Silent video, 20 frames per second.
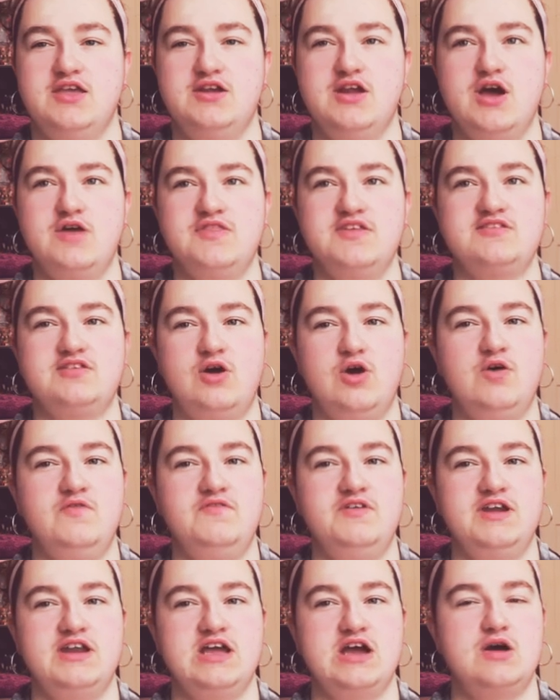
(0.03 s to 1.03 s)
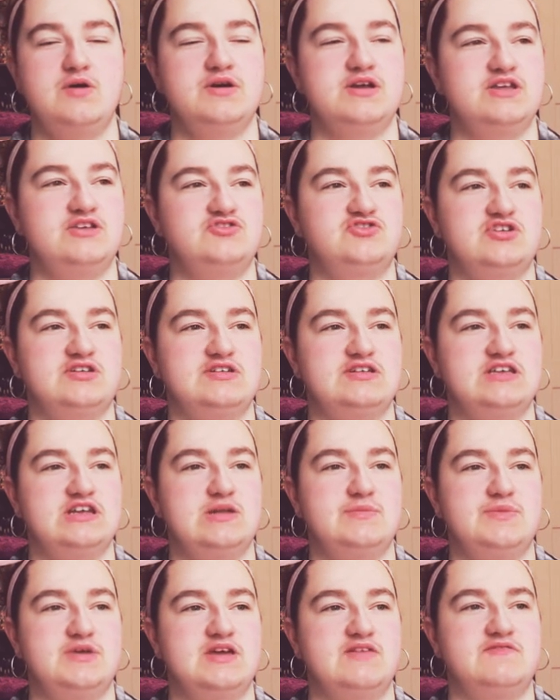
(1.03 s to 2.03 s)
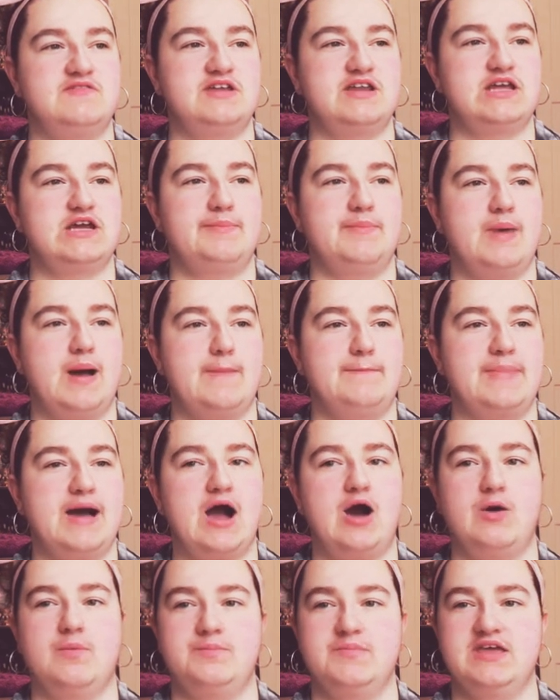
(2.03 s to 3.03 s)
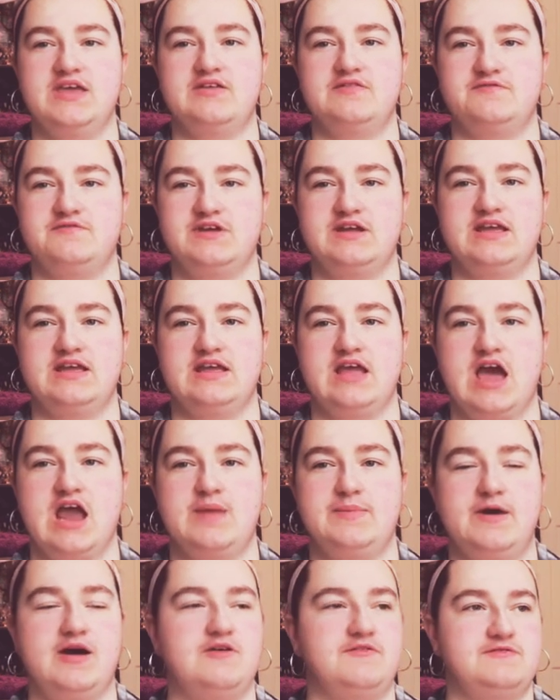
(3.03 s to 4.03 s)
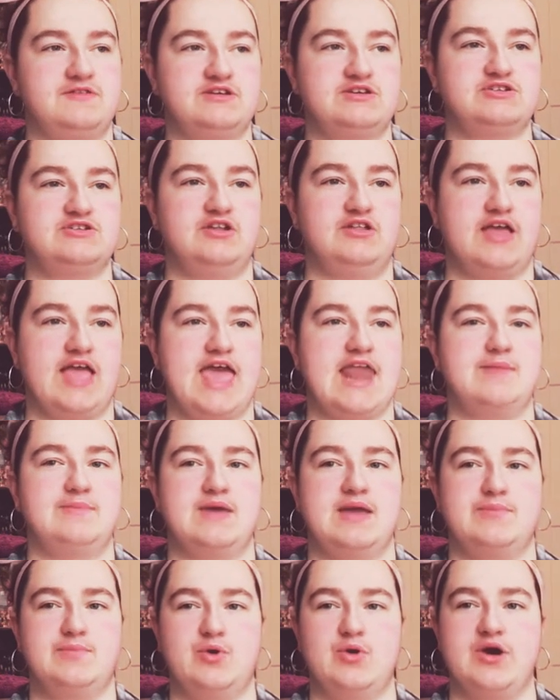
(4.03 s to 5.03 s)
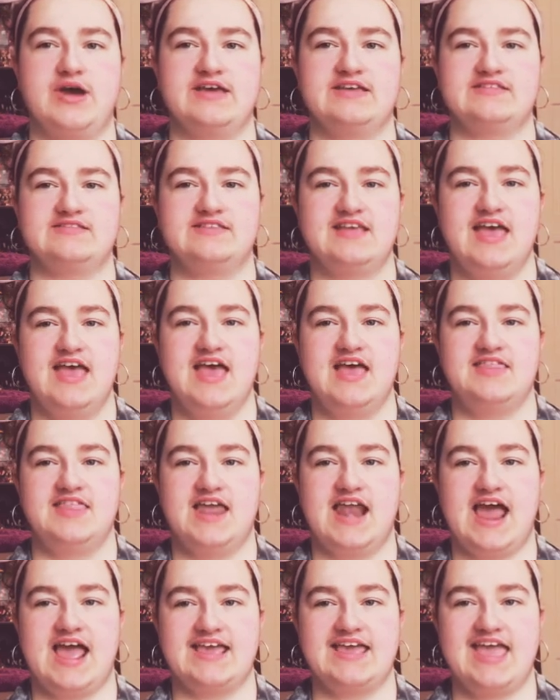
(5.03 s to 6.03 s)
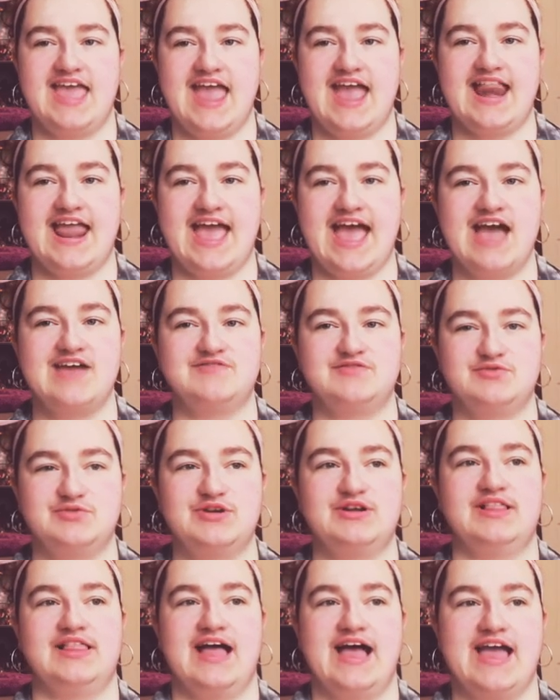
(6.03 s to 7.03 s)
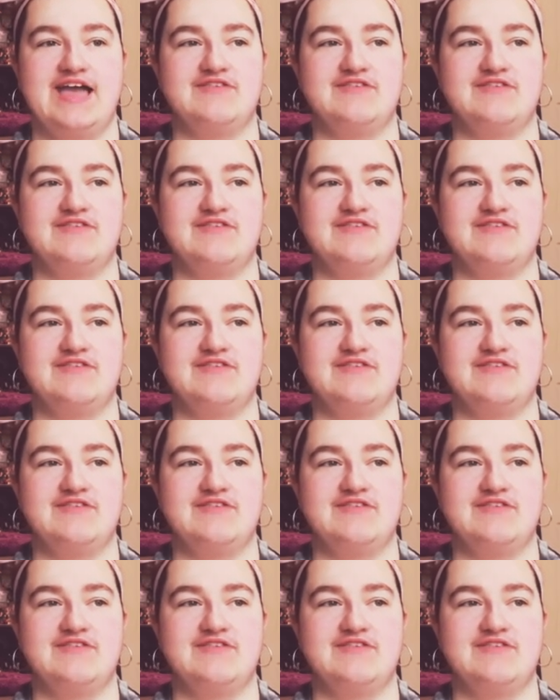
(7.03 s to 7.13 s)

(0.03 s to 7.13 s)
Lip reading: know, this whole video is just gonna be a video about me freaking out about fictional anime boys that I can't have in real life.